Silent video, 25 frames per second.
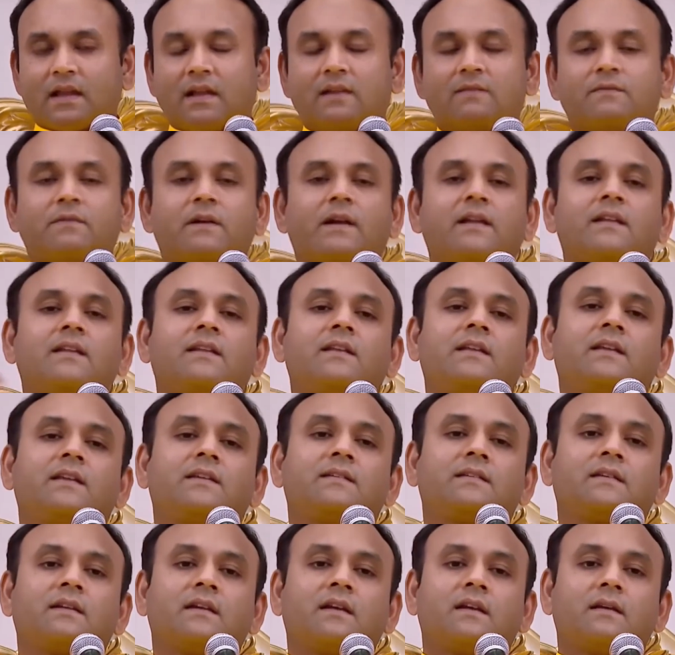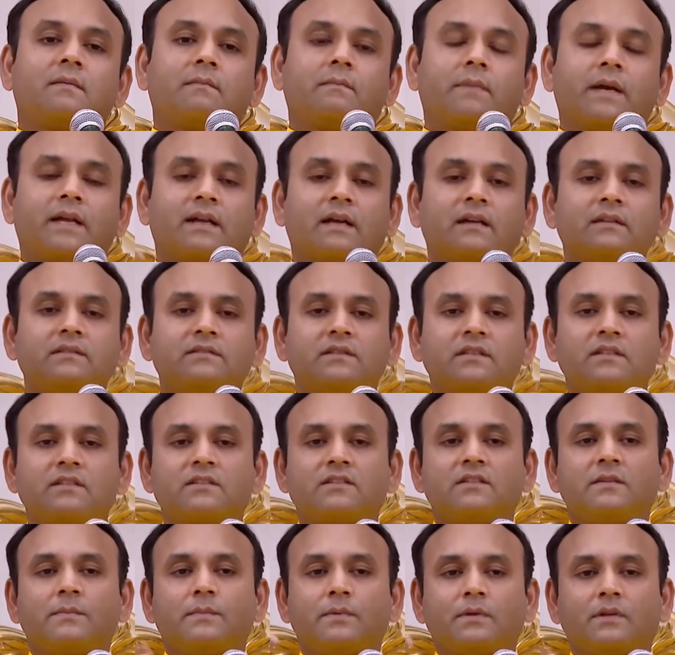And finally, by
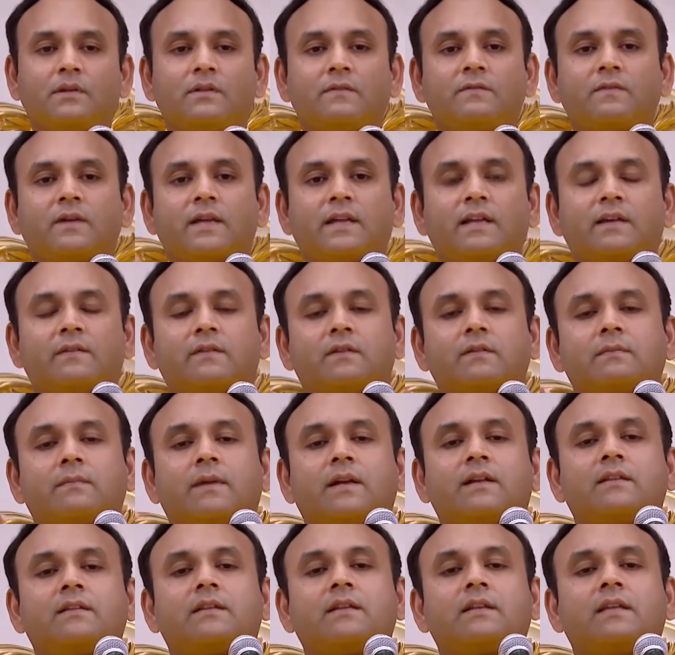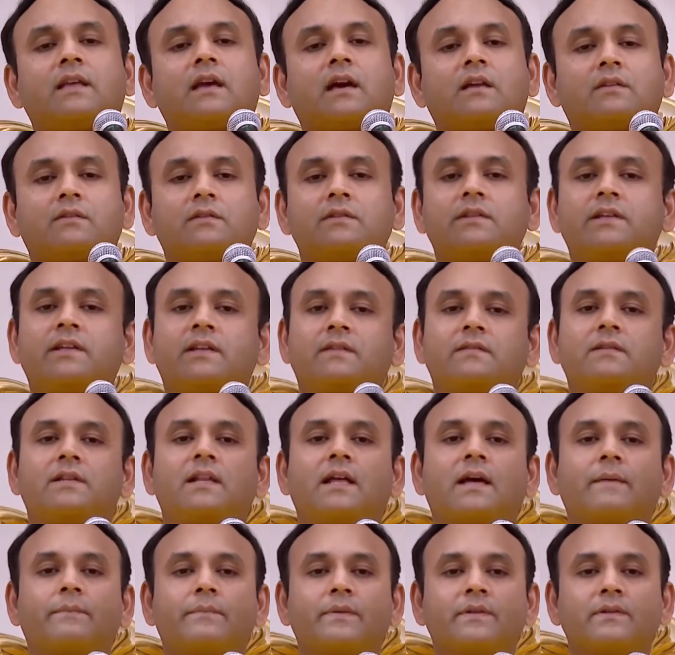continuously purifying our mind, the jnanodaya
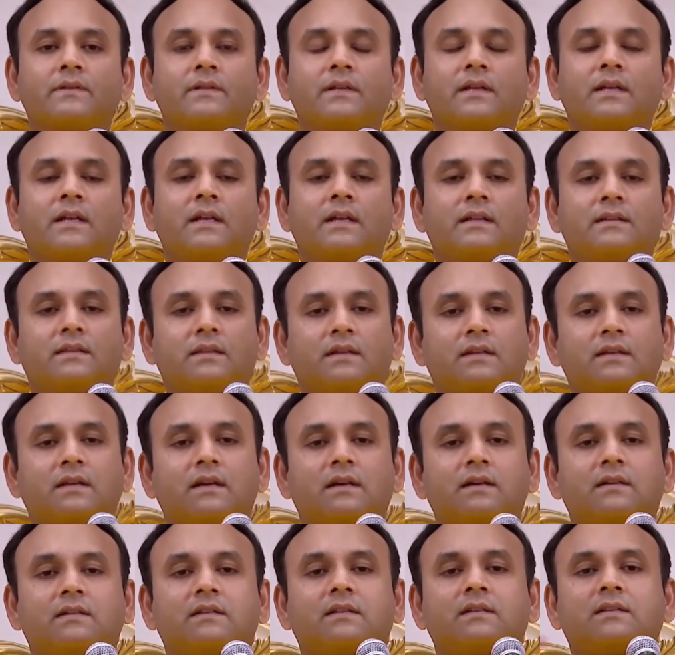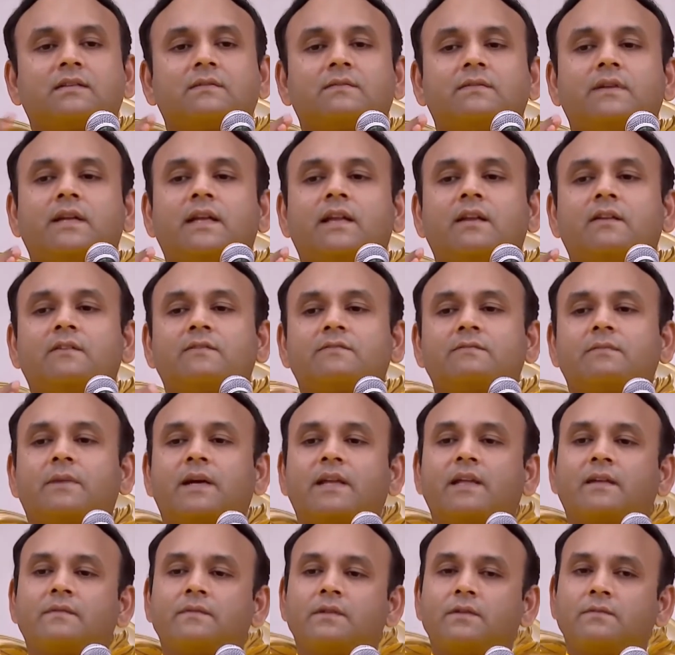will happen. The curtain, the veil of
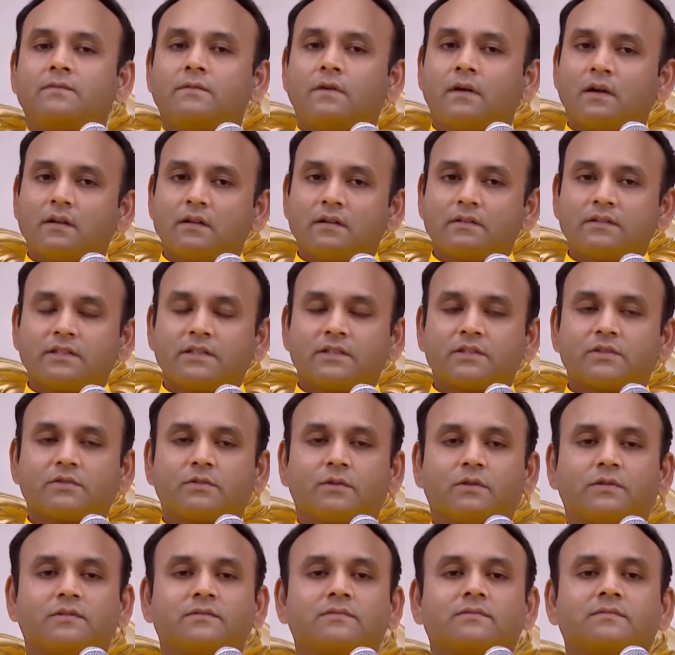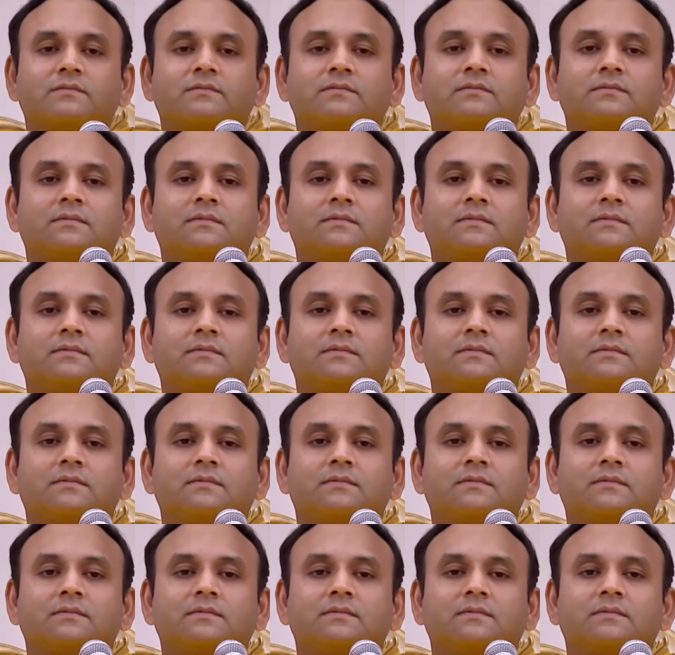Maya will fall on its own.